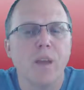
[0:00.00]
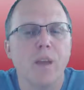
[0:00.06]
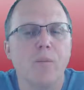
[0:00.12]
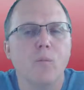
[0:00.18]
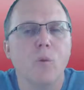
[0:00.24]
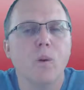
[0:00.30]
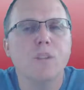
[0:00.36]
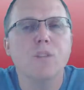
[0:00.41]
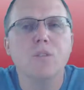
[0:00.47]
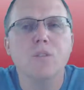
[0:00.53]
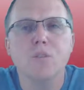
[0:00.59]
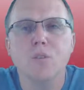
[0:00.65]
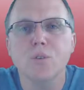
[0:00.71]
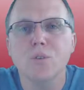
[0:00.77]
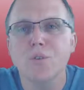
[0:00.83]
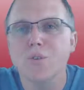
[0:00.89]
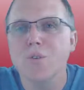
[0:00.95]
and what to
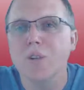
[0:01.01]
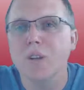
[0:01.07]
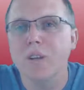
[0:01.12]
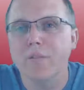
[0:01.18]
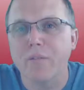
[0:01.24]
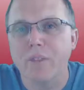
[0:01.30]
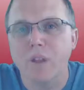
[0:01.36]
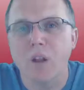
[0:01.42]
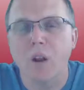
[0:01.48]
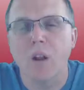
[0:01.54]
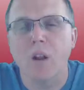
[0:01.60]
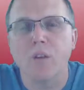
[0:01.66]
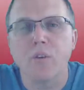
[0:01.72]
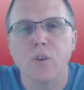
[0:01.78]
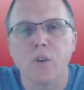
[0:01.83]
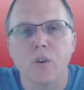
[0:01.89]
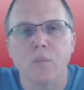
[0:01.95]
do if they are
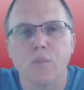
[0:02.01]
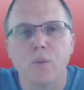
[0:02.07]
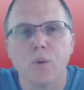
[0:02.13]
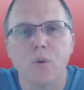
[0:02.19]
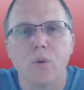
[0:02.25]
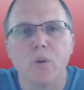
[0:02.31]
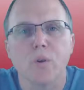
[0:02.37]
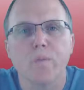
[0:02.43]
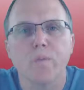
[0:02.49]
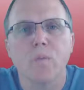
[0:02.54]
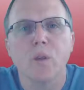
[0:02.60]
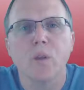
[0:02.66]
on your computer.